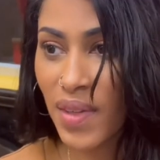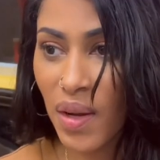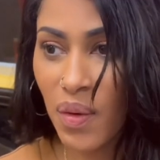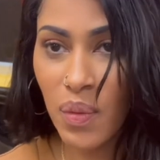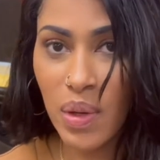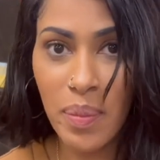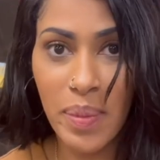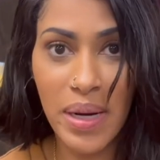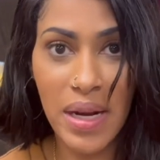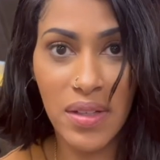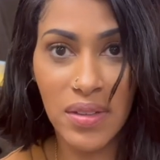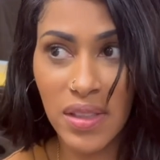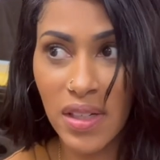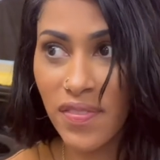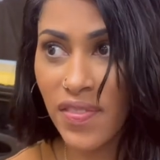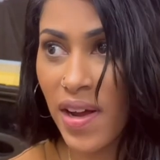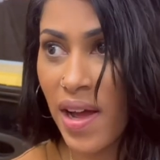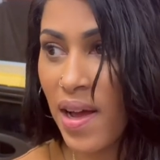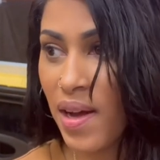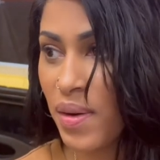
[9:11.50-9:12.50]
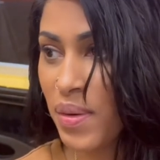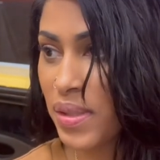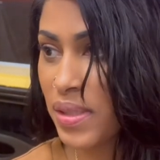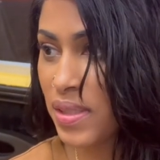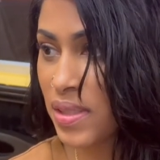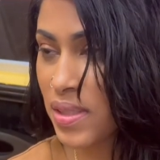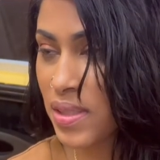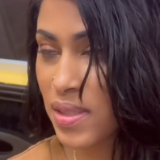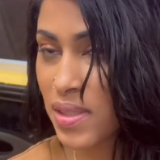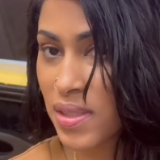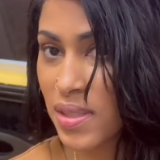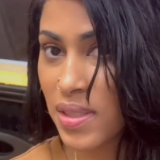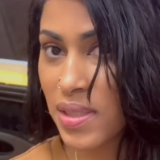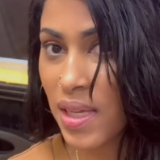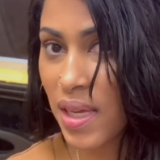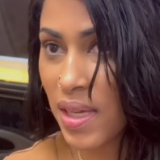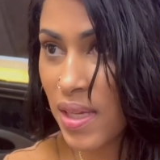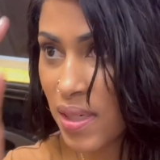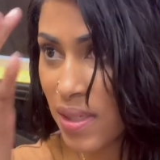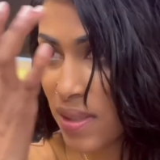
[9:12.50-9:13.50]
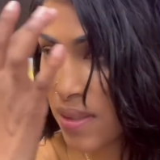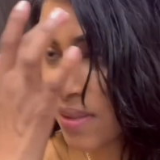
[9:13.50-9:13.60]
We've been out there for hours skating.